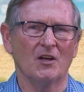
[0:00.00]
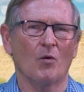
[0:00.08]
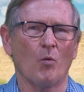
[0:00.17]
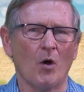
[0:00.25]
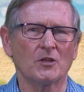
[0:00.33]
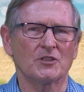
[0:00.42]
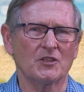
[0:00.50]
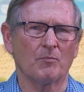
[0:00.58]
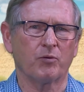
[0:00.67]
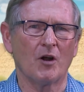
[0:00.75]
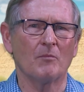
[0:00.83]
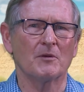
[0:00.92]
was the
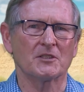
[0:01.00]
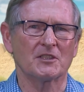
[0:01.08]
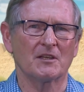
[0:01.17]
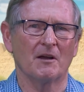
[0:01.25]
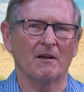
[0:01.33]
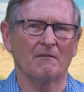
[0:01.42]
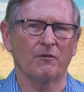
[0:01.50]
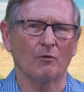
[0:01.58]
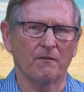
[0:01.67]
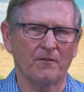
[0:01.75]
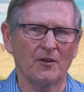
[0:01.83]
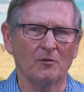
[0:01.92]
promised
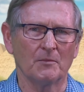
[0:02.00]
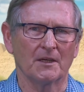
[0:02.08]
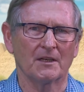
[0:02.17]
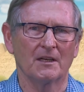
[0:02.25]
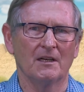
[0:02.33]
fulfillment